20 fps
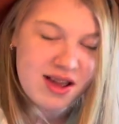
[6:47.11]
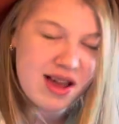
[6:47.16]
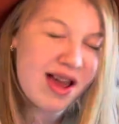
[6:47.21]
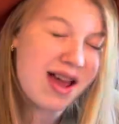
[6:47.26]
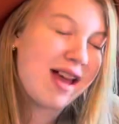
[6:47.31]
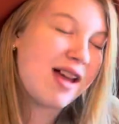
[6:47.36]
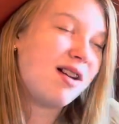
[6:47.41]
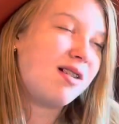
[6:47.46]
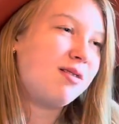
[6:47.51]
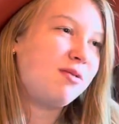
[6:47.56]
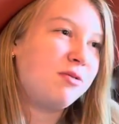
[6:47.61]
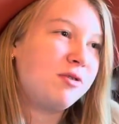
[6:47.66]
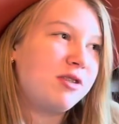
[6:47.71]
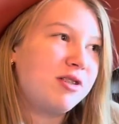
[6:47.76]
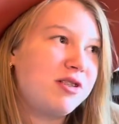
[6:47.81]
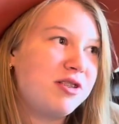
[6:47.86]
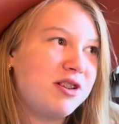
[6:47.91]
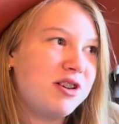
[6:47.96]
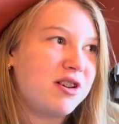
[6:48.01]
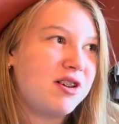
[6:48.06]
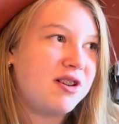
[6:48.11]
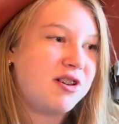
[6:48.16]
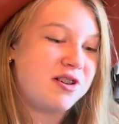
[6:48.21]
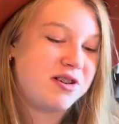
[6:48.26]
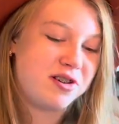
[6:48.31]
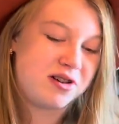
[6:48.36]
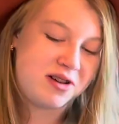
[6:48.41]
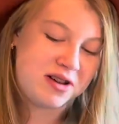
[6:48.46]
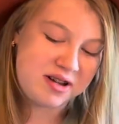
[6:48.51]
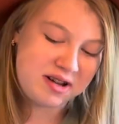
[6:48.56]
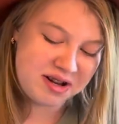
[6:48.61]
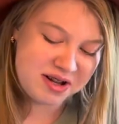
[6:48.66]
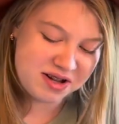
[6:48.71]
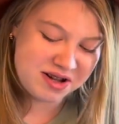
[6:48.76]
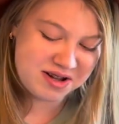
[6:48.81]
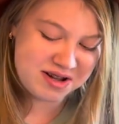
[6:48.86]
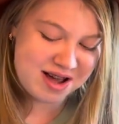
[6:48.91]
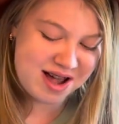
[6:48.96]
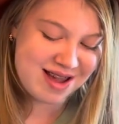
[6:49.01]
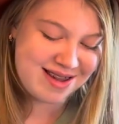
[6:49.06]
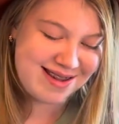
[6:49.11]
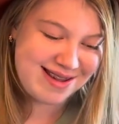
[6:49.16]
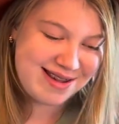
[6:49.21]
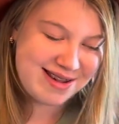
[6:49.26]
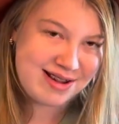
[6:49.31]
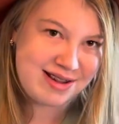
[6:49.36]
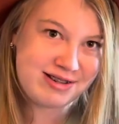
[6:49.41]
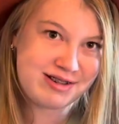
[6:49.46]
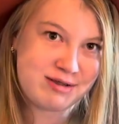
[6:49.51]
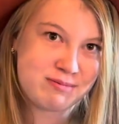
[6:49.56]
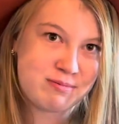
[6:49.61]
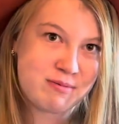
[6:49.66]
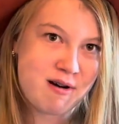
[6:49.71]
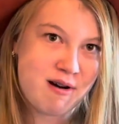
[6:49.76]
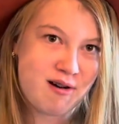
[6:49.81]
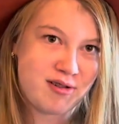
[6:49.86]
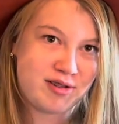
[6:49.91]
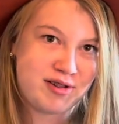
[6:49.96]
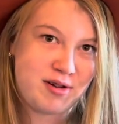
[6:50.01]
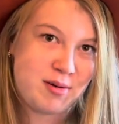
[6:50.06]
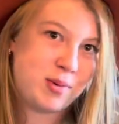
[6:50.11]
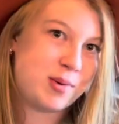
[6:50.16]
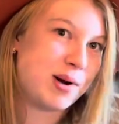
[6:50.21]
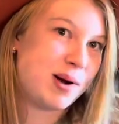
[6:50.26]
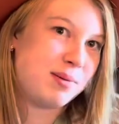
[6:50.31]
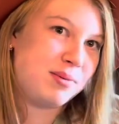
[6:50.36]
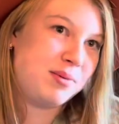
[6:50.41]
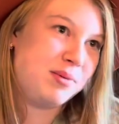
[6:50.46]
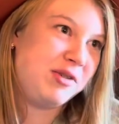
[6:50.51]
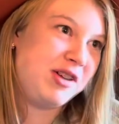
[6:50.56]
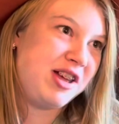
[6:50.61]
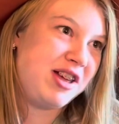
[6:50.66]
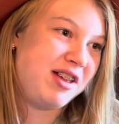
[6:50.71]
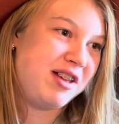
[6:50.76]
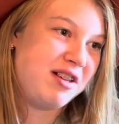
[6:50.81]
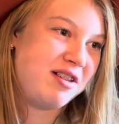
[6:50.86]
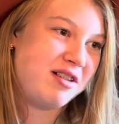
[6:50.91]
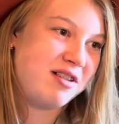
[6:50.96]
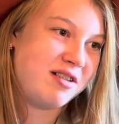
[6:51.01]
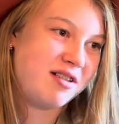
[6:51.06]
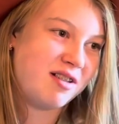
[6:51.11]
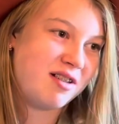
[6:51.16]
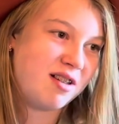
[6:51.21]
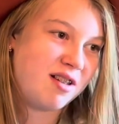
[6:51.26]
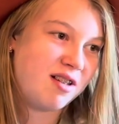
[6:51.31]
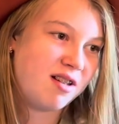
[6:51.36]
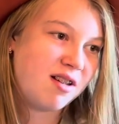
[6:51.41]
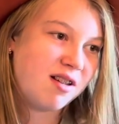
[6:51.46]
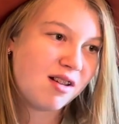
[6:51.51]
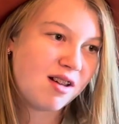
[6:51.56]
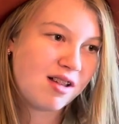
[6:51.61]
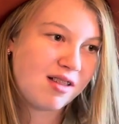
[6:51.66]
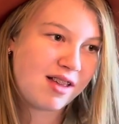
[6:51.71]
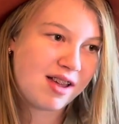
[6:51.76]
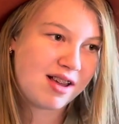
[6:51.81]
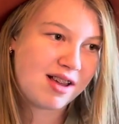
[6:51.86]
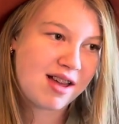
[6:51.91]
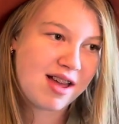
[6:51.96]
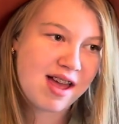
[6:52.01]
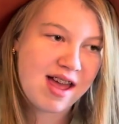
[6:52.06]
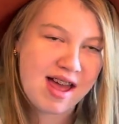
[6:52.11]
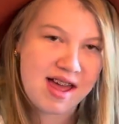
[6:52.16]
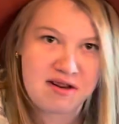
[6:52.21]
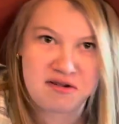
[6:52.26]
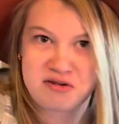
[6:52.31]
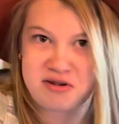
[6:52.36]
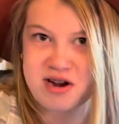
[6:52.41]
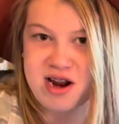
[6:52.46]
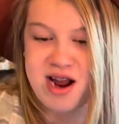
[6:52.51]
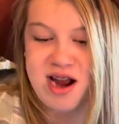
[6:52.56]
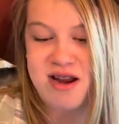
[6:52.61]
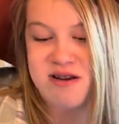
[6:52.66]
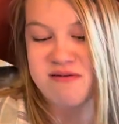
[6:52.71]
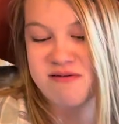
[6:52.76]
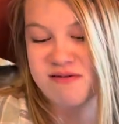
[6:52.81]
And for the good, I think it's also probably like an 8 or 9.